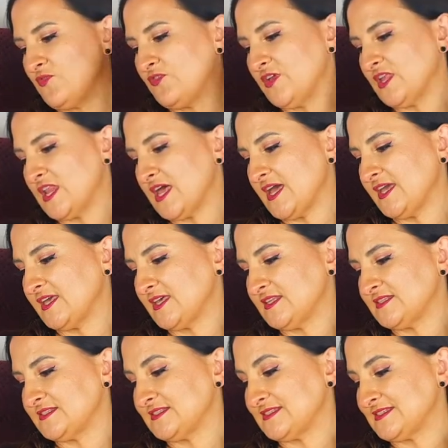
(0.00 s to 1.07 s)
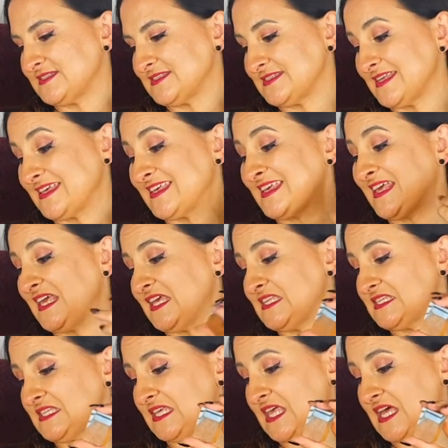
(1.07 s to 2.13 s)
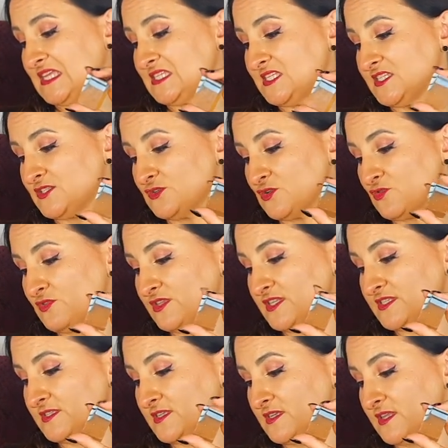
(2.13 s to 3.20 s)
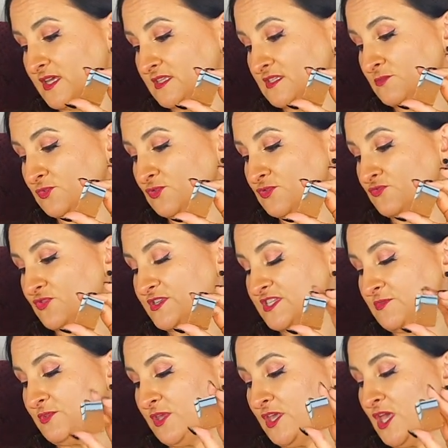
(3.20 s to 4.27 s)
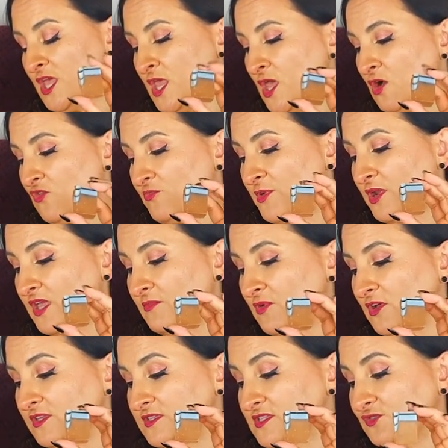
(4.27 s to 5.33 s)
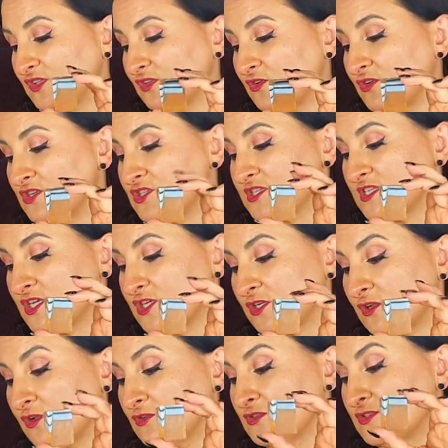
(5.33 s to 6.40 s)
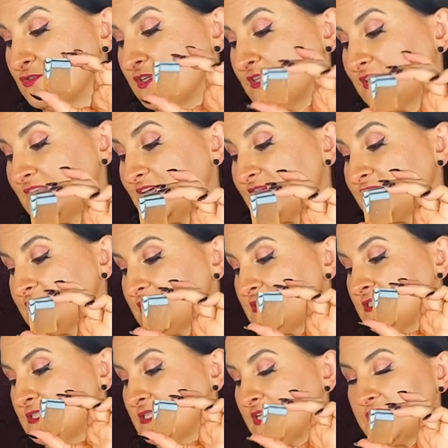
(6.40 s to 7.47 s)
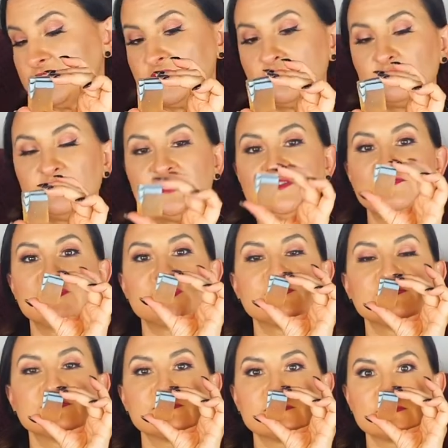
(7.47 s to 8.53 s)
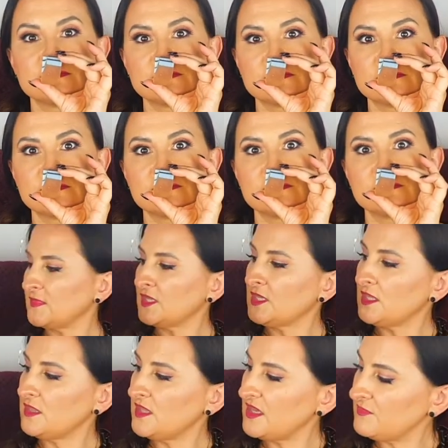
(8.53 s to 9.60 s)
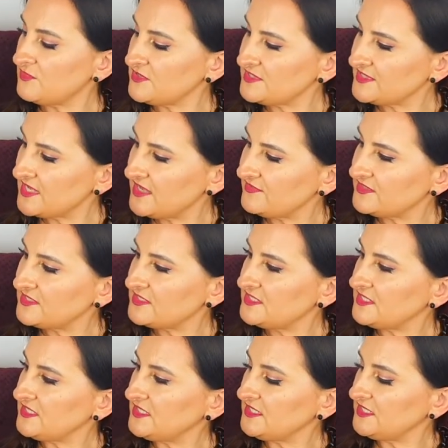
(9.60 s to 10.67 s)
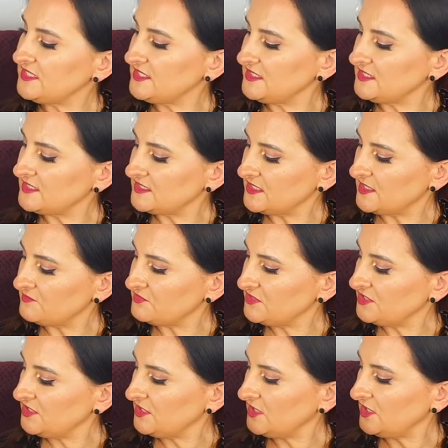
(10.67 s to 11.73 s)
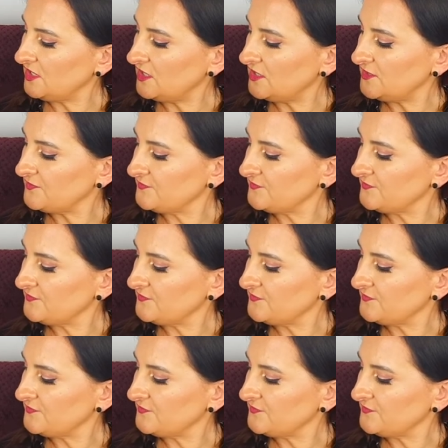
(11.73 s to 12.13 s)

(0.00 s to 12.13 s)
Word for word: Feel like a kid in a candy store with this delectable recipe of bergamot and sweet orange essential oils to enliven and uplift. Number 17 up here.